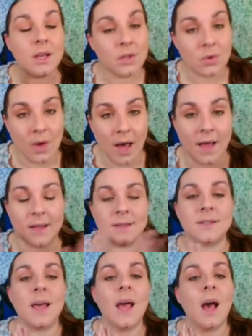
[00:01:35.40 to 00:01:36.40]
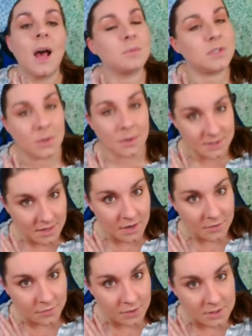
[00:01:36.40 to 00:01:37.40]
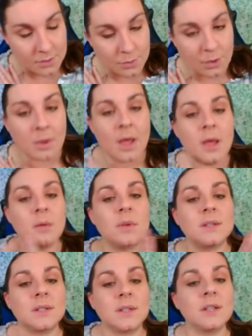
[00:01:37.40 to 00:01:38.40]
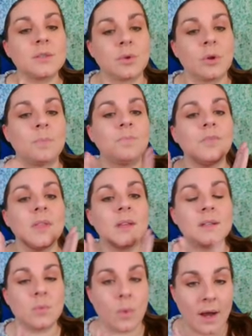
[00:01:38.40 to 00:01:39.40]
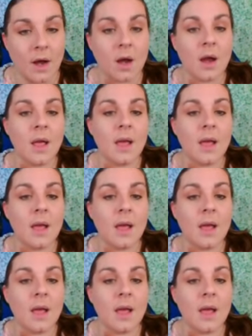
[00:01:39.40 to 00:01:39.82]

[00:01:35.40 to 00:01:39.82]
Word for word: you guys. I'm so excited for this room because this room is where